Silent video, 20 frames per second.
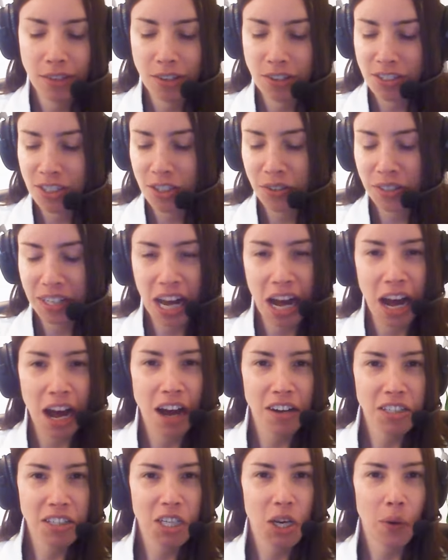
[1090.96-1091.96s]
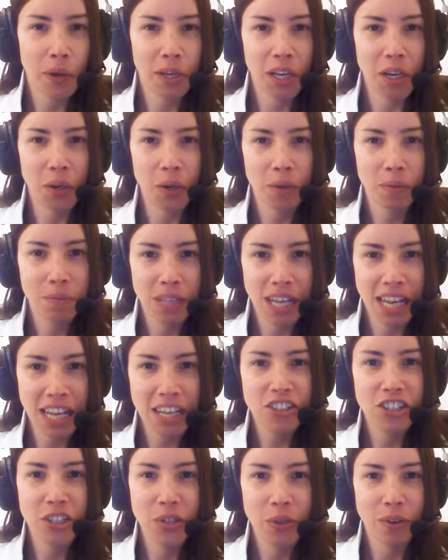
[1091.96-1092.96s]
there's still an ongoing
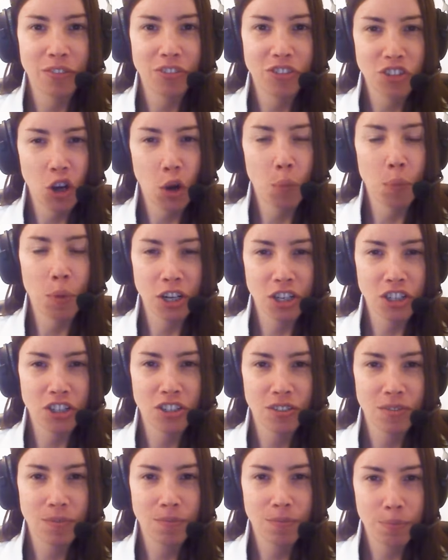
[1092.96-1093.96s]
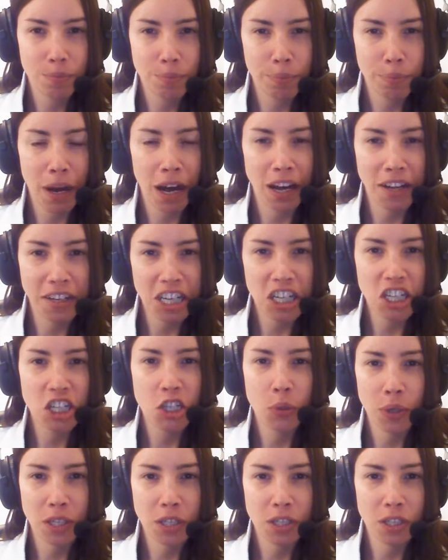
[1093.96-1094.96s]
issue of so much bond
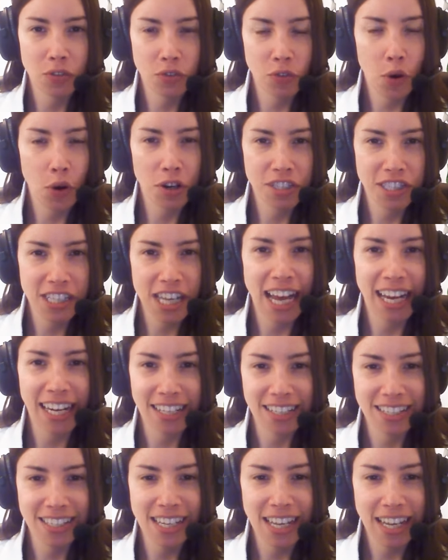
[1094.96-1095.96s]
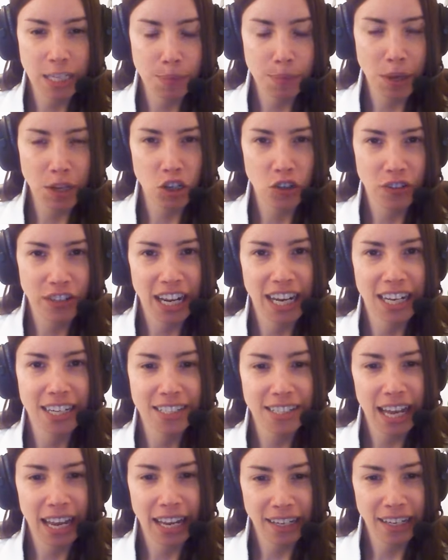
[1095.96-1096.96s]
issuance as far as the eye can see, especially in the
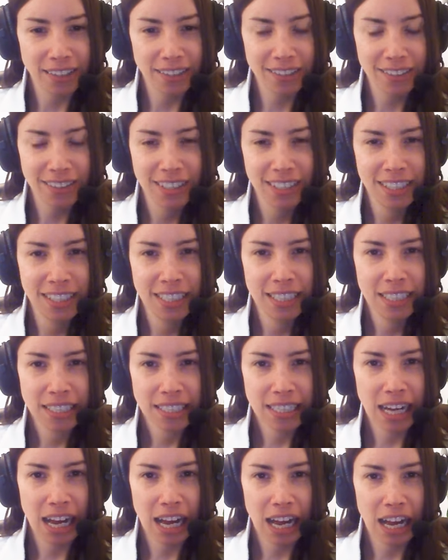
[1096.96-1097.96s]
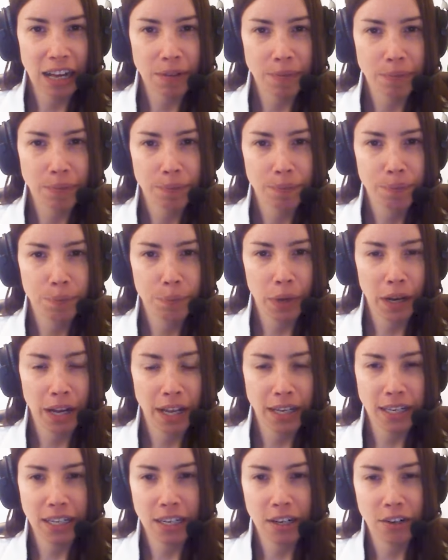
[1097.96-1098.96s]
United States.
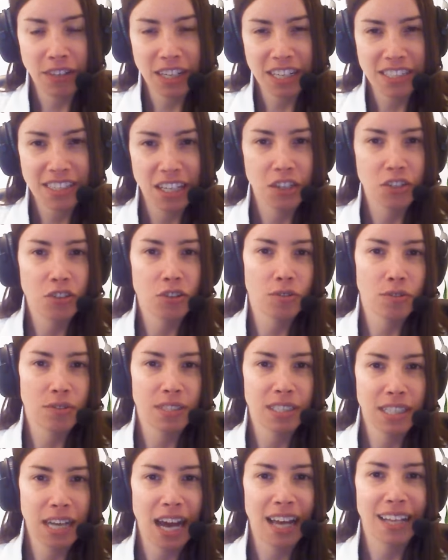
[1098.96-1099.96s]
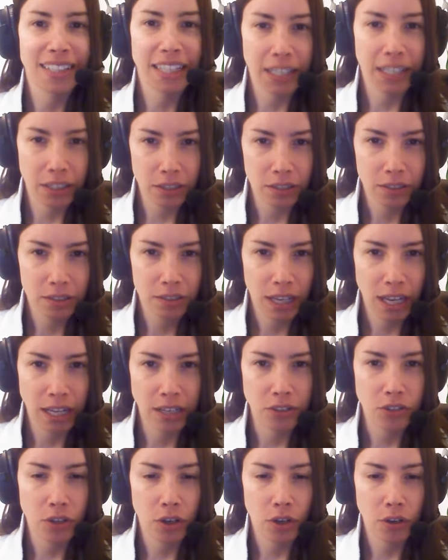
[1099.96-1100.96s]
But you know, these things are not linear,
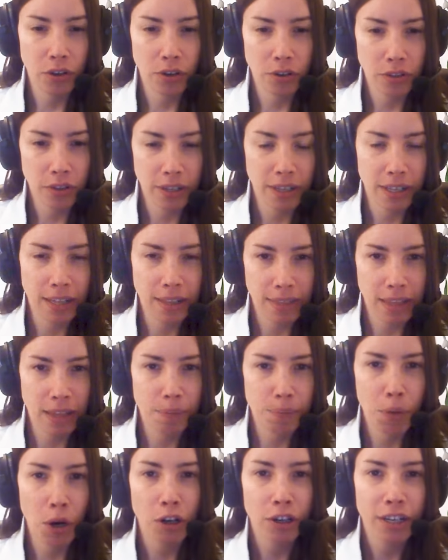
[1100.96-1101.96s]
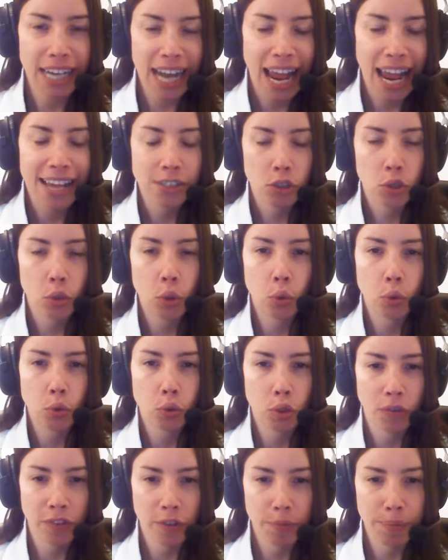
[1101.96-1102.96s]
and so the market has
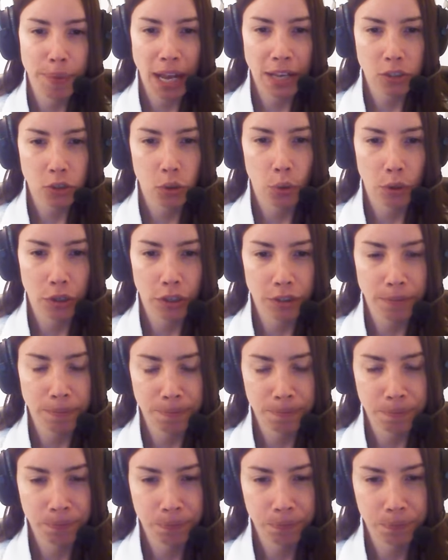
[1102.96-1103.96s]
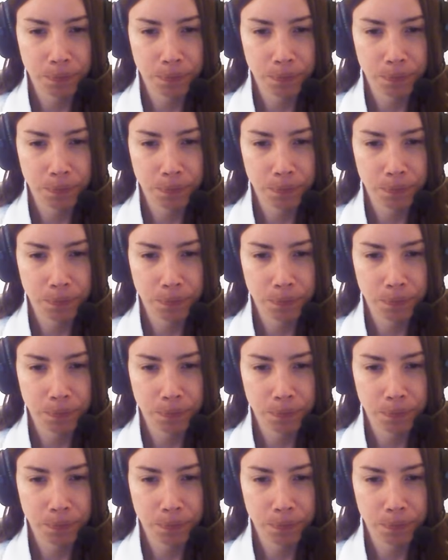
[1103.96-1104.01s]
cooled over the past quarter.